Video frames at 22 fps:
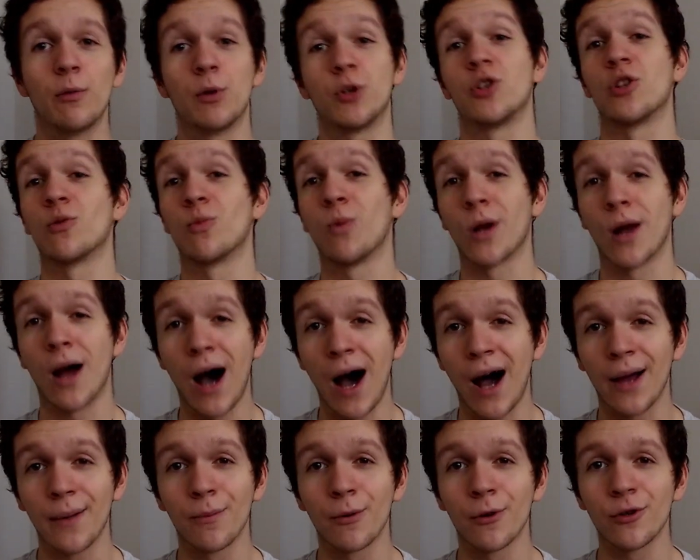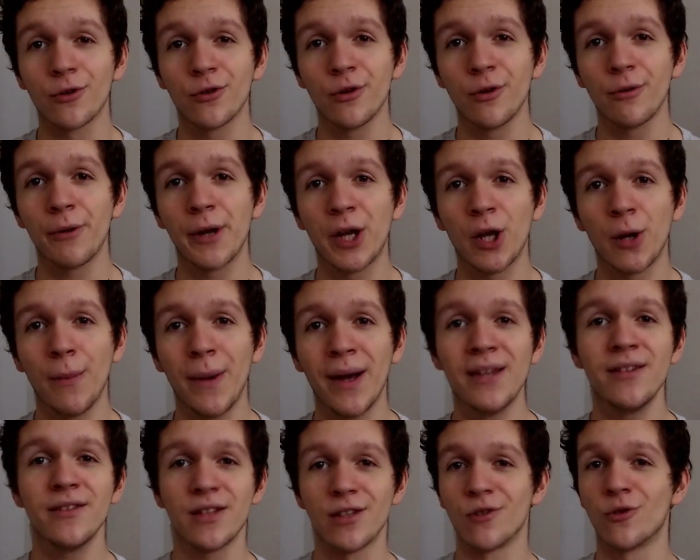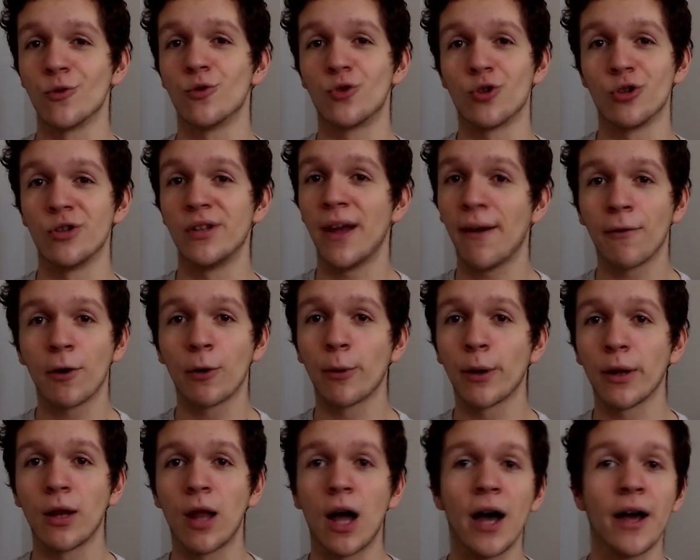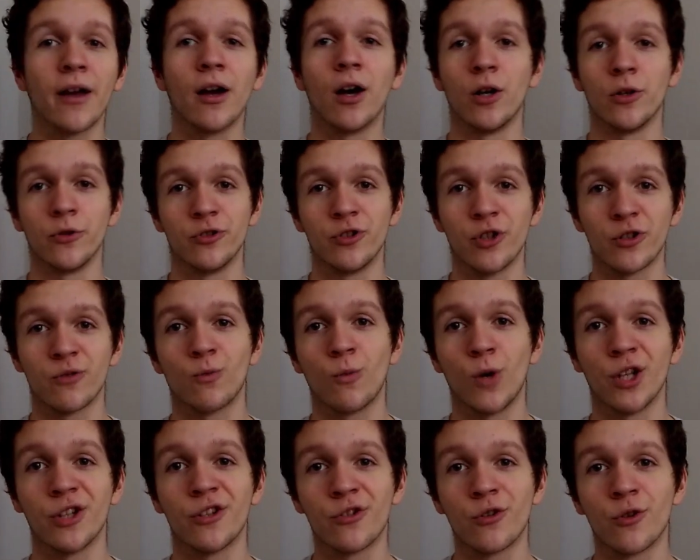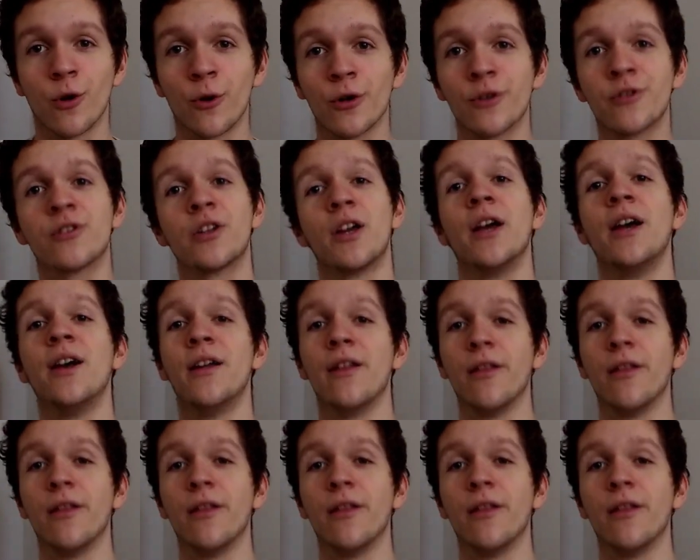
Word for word: which is what I personally recommend since you should never rely on just one source,